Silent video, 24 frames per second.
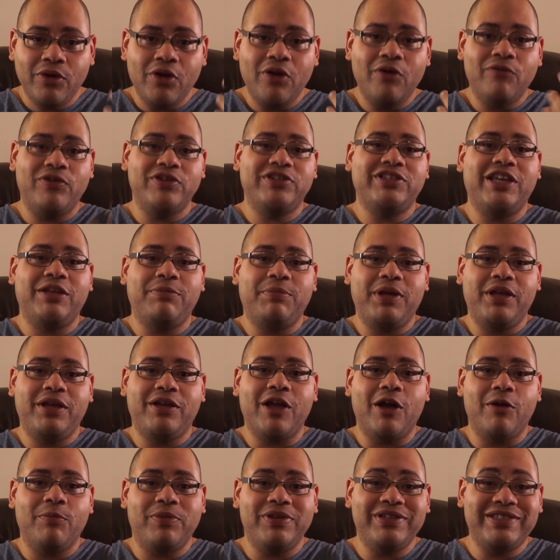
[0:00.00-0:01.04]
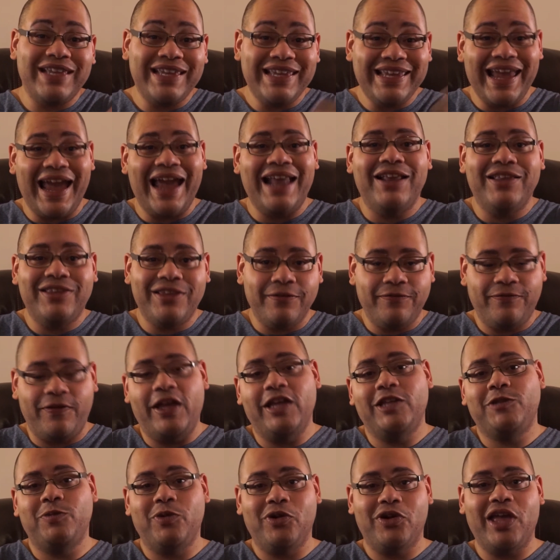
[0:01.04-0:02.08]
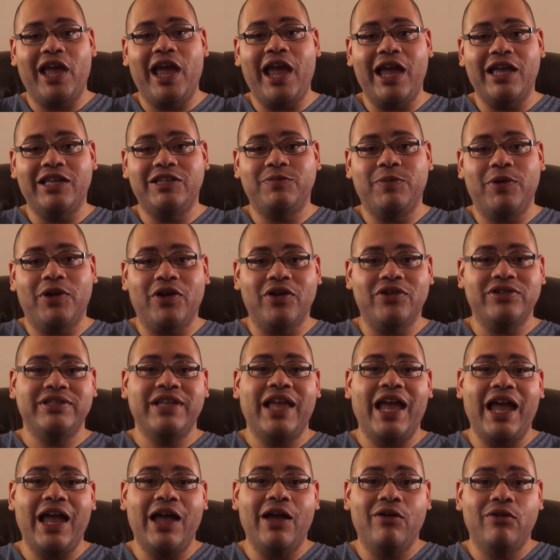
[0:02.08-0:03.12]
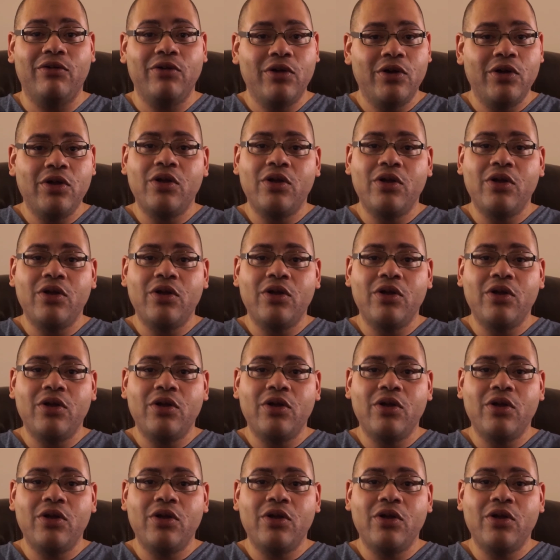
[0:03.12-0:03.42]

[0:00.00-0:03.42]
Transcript: for CBD companies to get into Facebook ads, because now